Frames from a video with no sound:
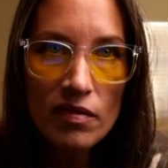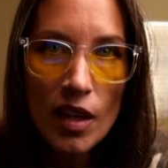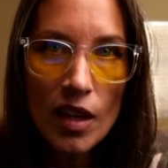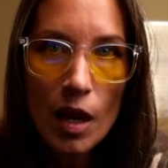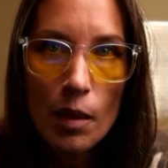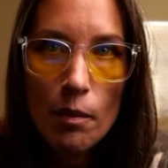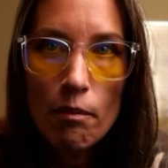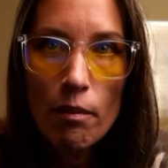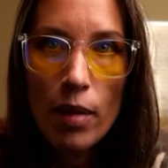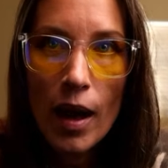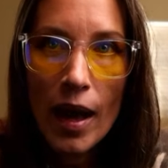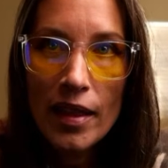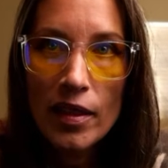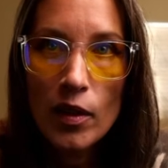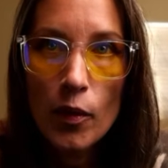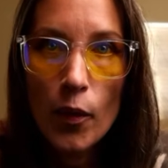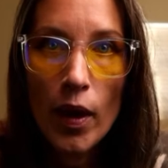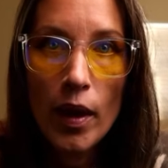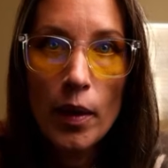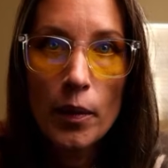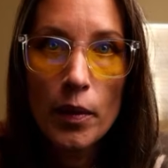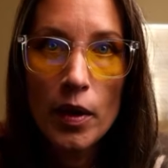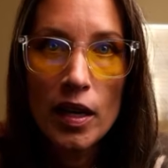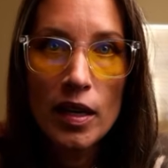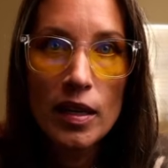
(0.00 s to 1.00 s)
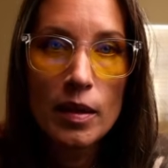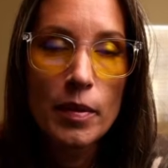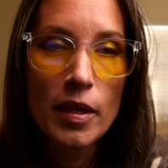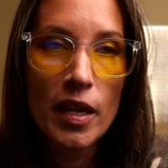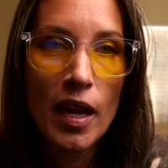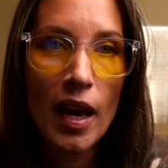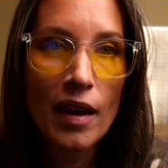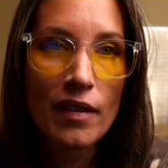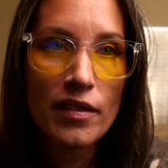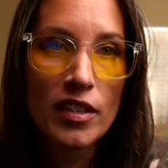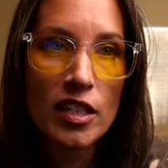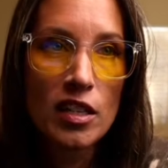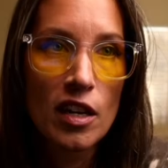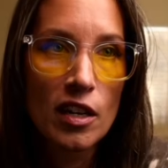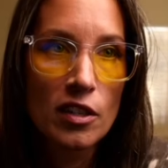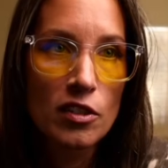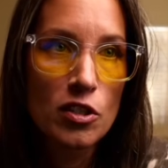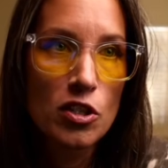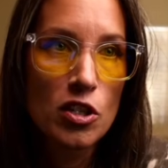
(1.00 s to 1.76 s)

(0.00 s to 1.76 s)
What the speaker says: By the way, we're going to be having Dr.